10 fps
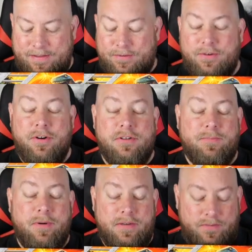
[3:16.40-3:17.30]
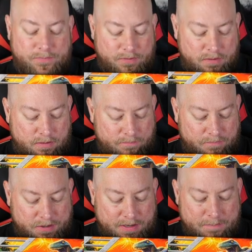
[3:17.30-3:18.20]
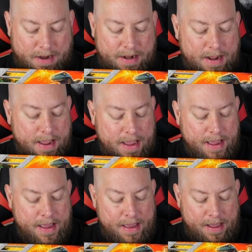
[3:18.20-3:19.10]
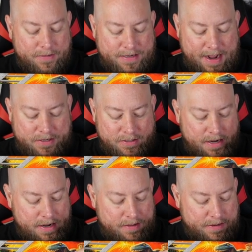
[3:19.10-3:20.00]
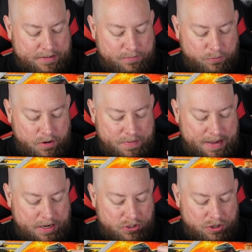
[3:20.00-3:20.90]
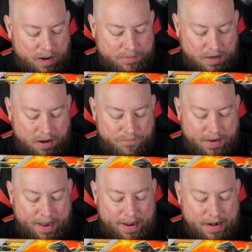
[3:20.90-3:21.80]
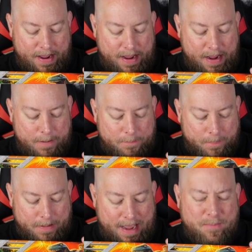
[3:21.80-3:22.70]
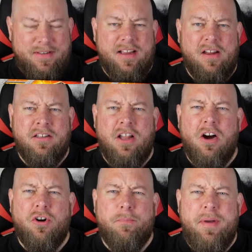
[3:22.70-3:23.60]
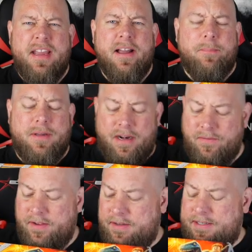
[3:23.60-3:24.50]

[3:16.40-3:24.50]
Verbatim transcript: This is a Christmas present for somebody. And it was actually, this would have been dropped off at a Amazon locker pickup kind of a